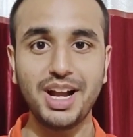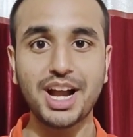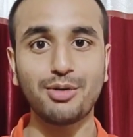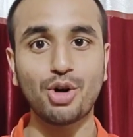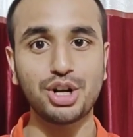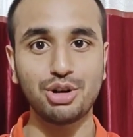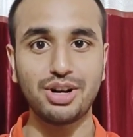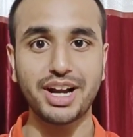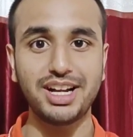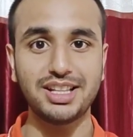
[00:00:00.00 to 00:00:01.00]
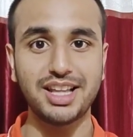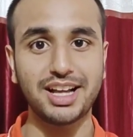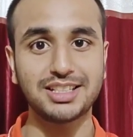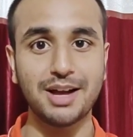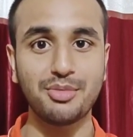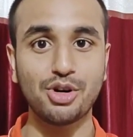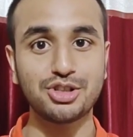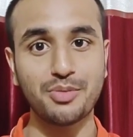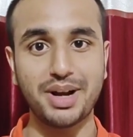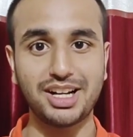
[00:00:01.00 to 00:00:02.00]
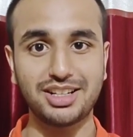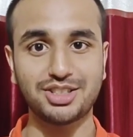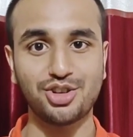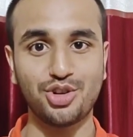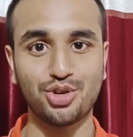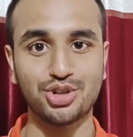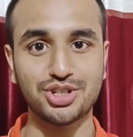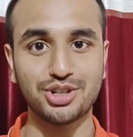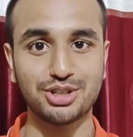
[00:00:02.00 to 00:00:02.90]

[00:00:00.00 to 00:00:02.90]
and what you will write in the exam also matters on your notes.